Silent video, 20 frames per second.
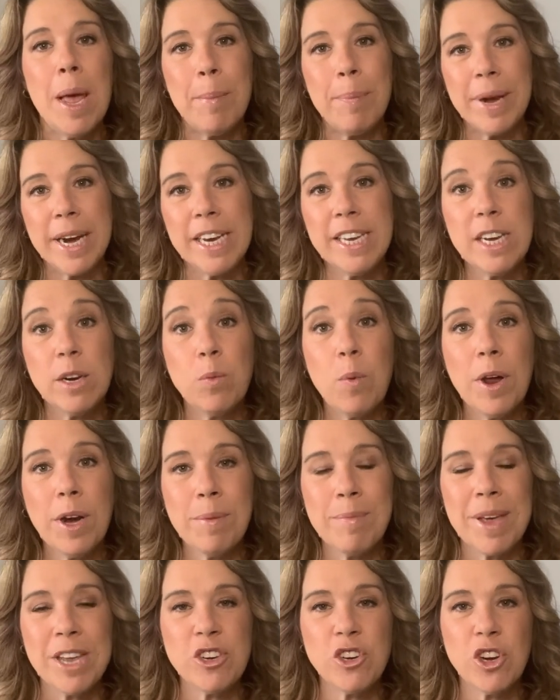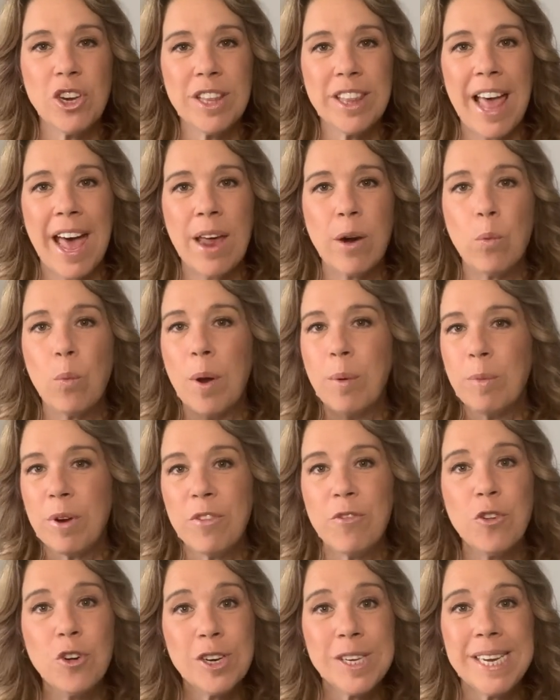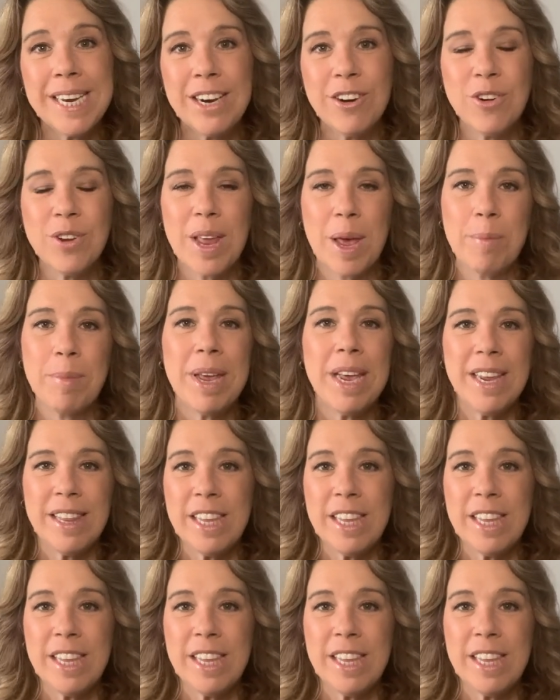but I did want to mention that when we first hear them,